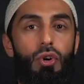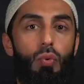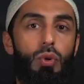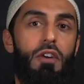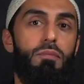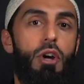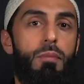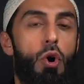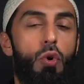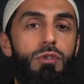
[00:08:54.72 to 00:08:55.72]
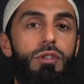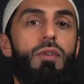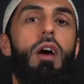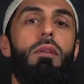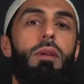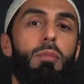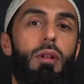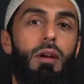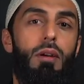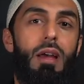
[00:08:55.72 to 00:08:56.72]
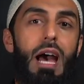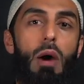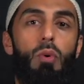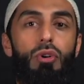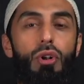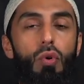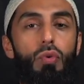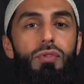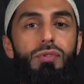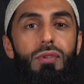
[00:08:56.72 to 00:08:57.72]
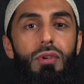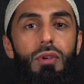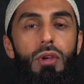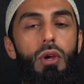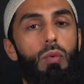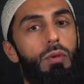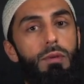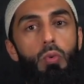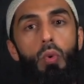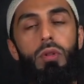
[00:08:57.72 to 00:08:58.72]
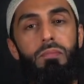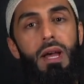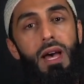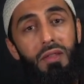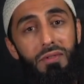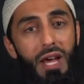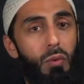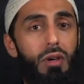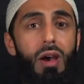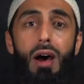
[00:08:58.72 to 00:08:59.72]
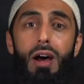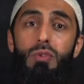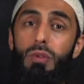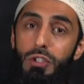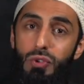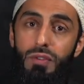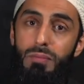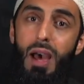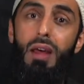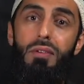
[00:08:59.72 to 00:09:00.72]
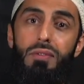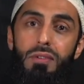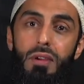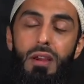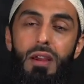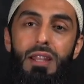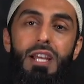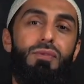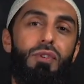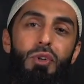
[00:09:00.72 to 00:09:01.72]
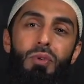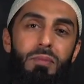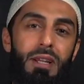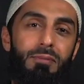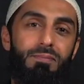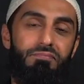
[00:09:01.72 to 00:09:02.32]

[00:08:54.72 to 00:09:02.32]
would have become homes for other people. Our clothes will be worn by others. Our cars will be driven by others. And as for you and me,